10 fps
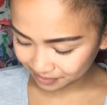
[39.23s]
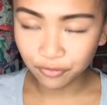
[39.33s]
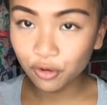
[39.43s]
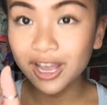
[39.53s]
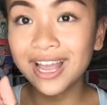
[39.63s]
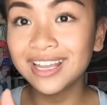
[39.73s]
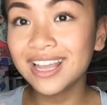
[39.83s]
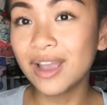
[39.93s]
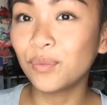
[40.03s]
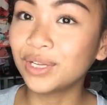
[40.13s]

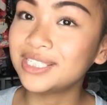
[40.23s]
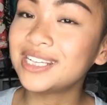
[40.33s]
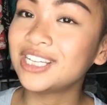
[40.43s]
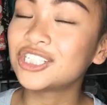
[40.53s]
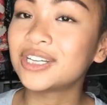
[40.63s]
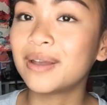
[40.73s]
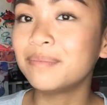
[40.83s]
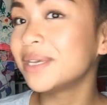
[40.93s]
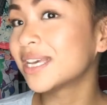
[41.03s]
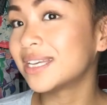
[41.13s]
FYI, I went into
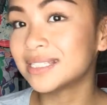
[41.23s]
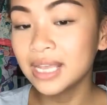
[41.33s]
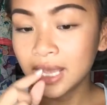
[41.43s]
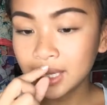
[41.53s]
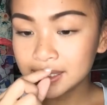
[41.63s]
H&M because